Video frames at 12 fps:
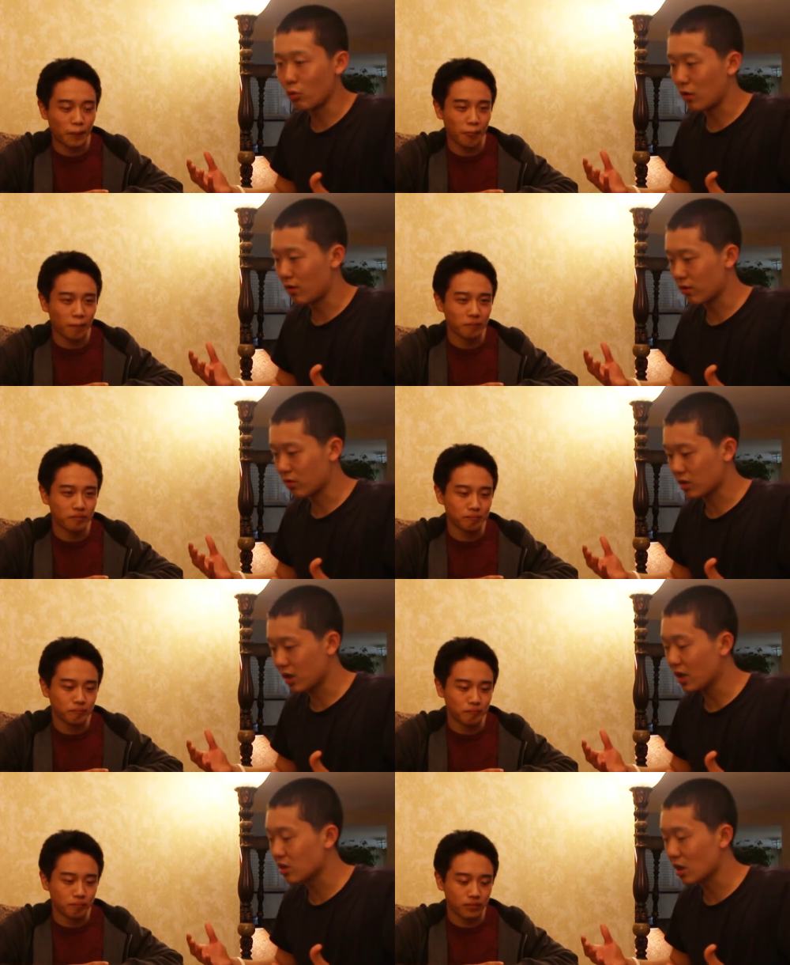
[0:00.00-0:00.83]
Speaker 1: with
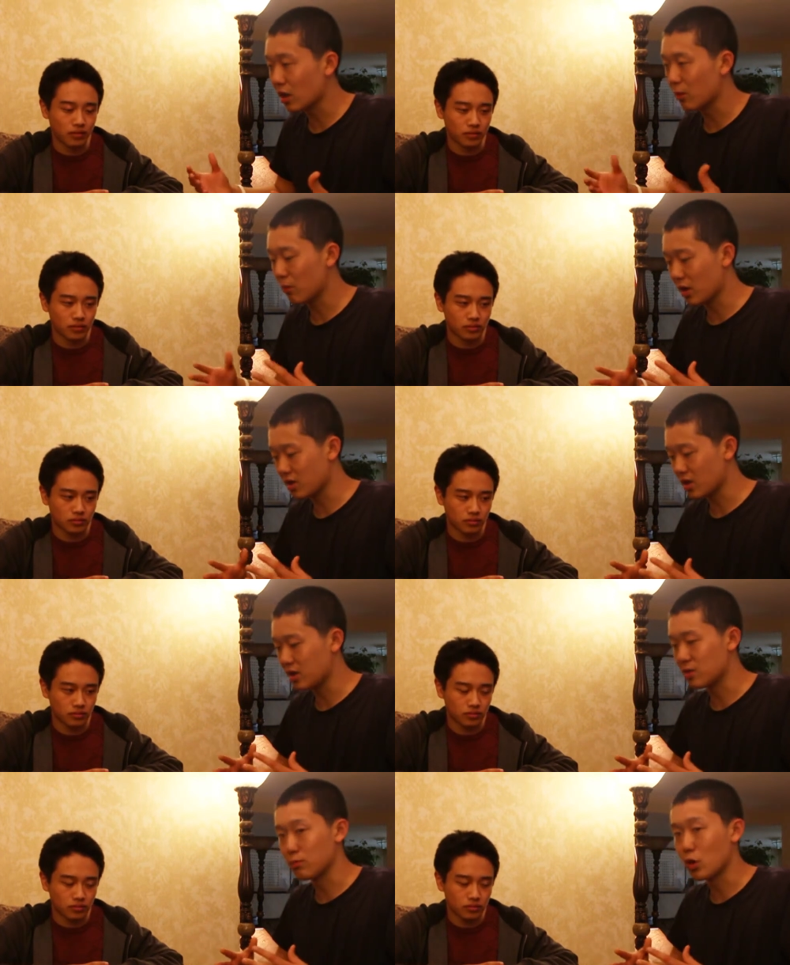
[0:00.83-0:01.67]
King Duncan
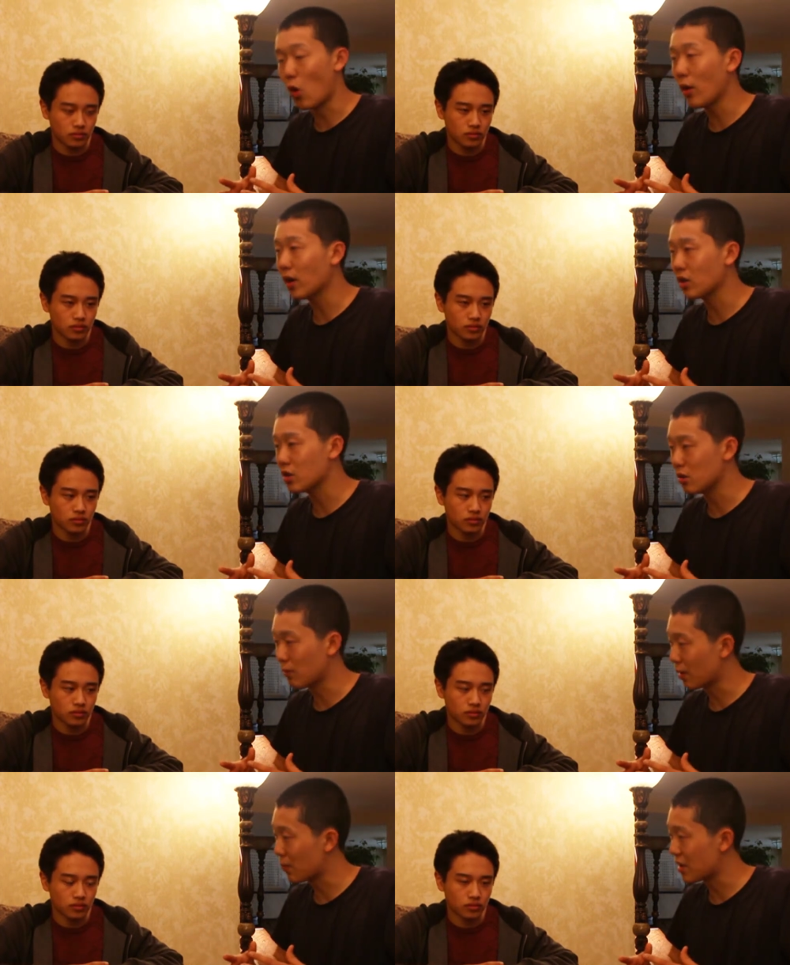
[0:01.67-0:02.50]
because he's going
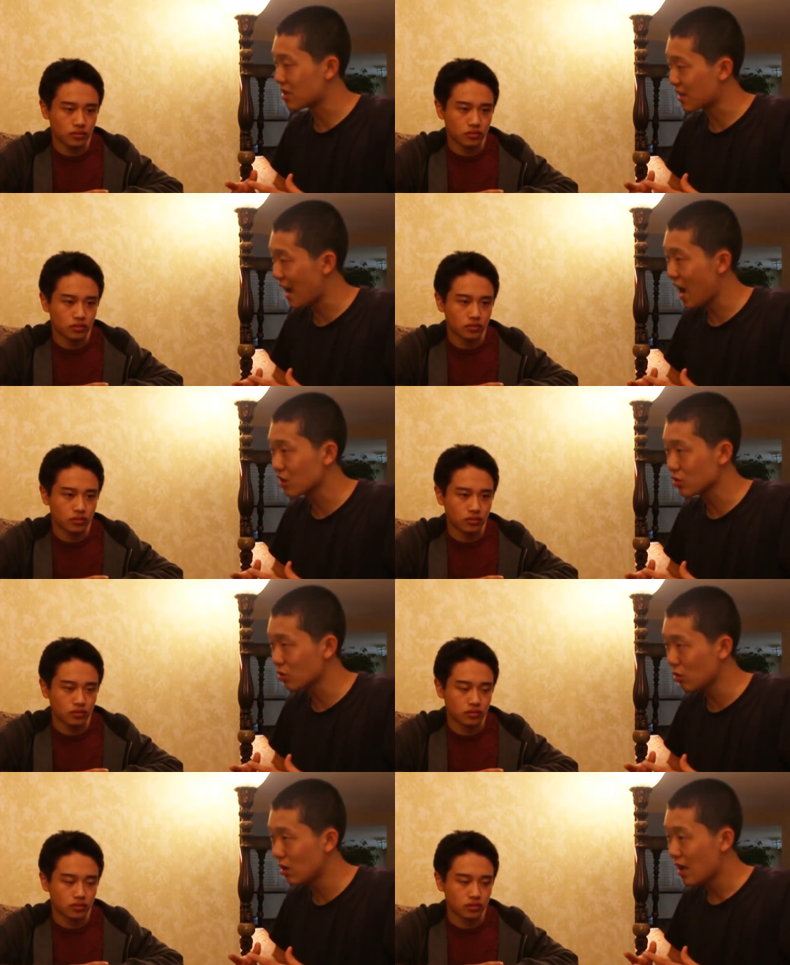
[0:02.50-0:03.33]
to Macbeth's
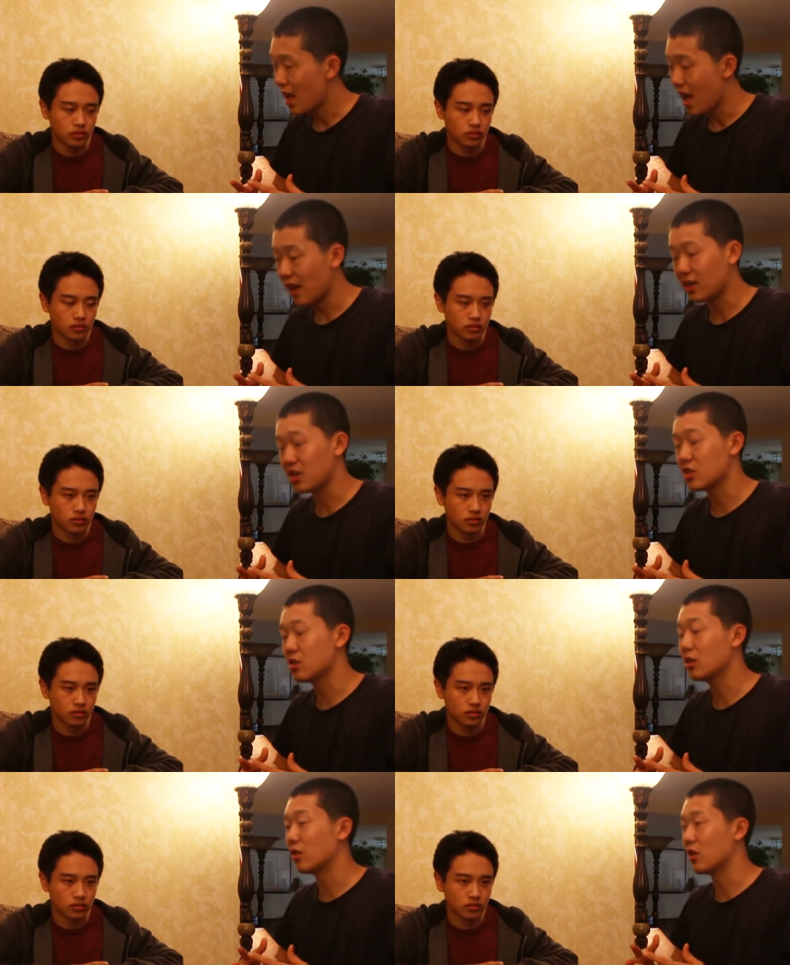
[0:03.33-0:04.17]
castle and
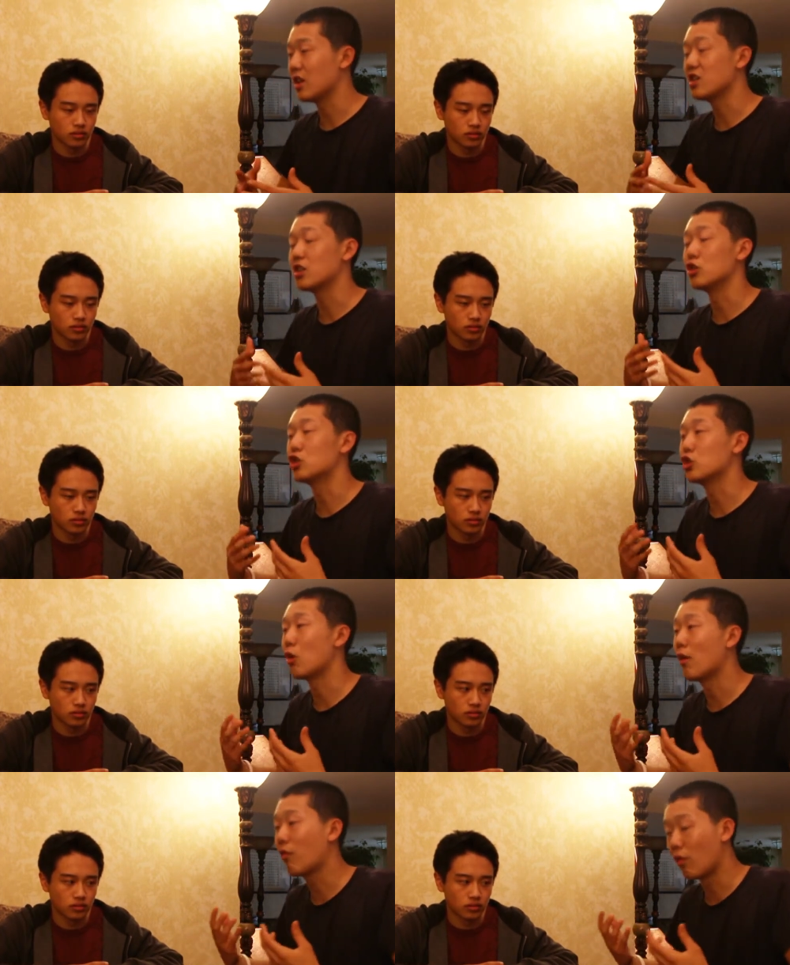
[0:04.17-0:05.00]
he's you know he's in a
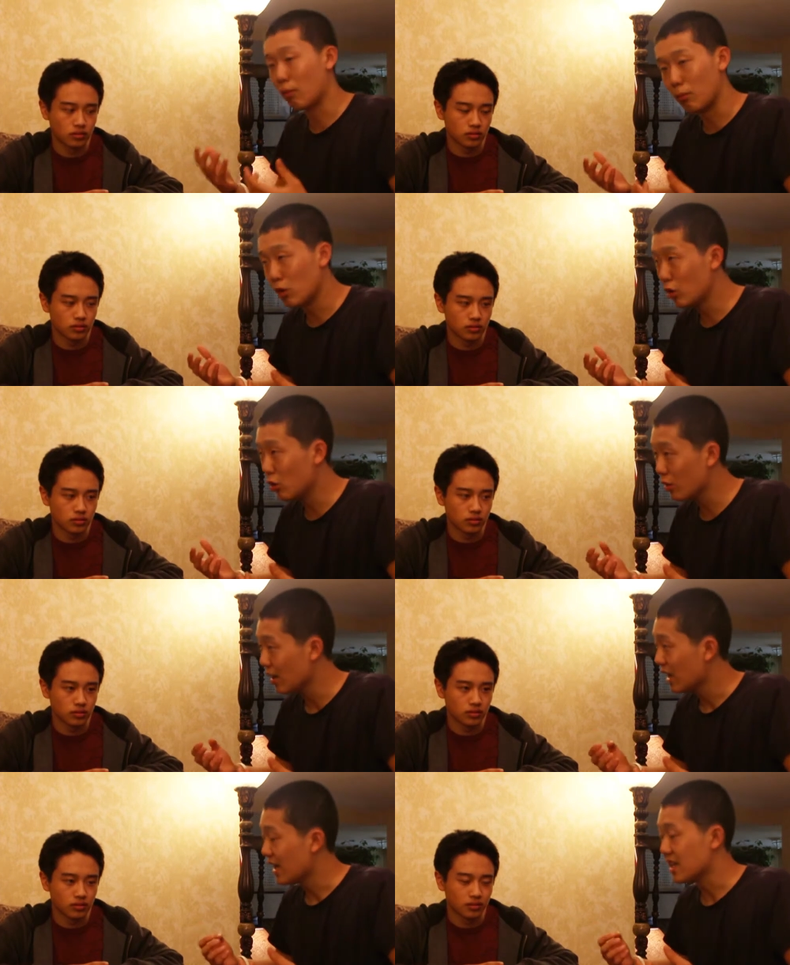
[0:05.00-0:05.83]
joyful
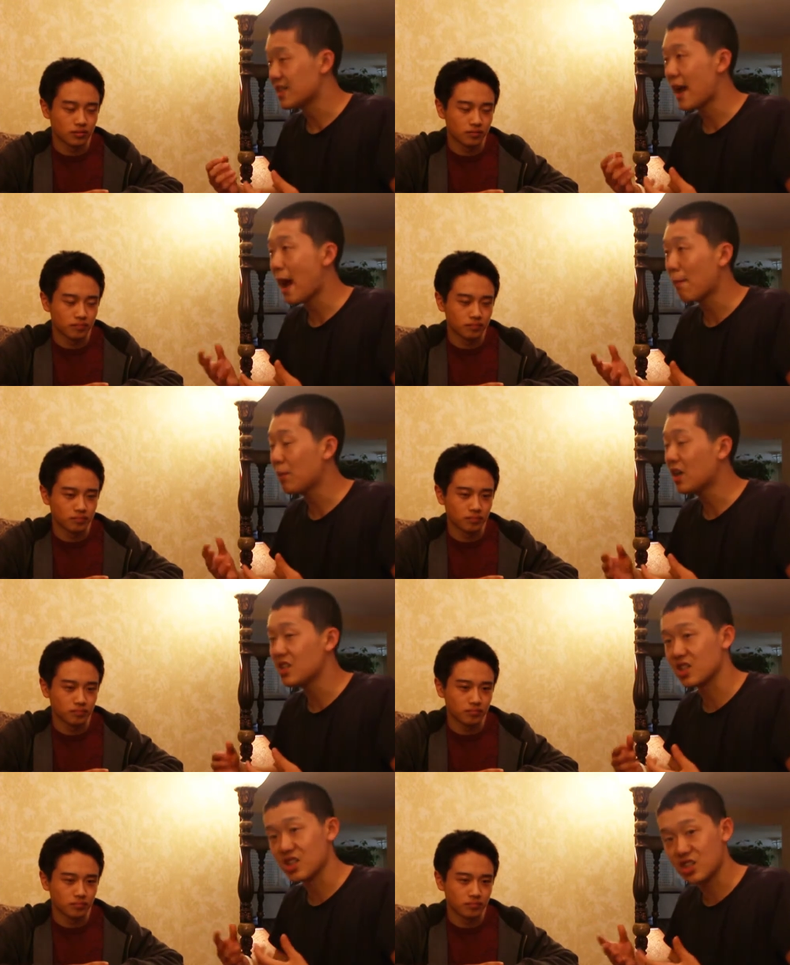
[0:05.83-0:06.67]
mood. He's
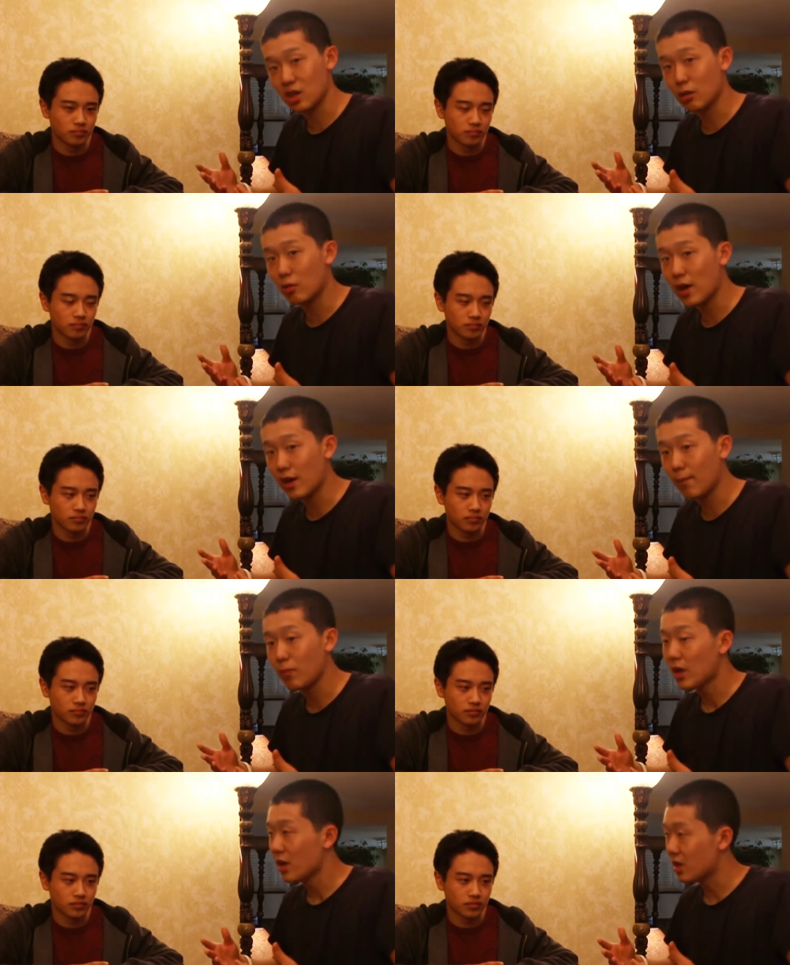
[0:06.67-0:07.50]
happy. He's
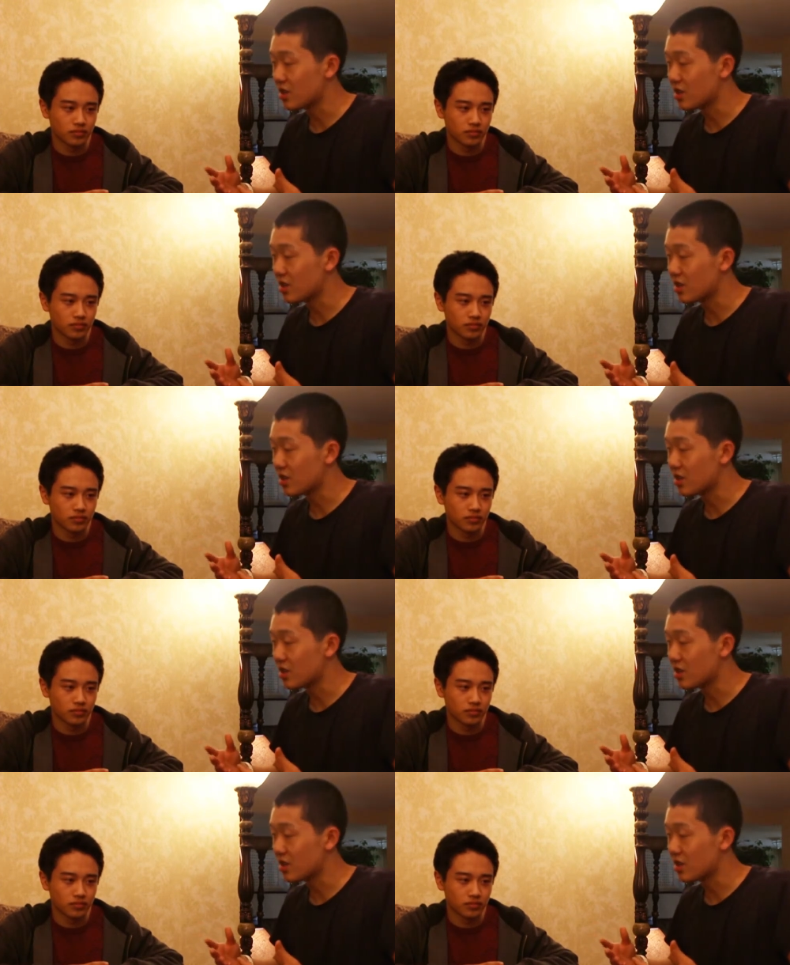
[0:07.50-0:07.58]
exhilarated.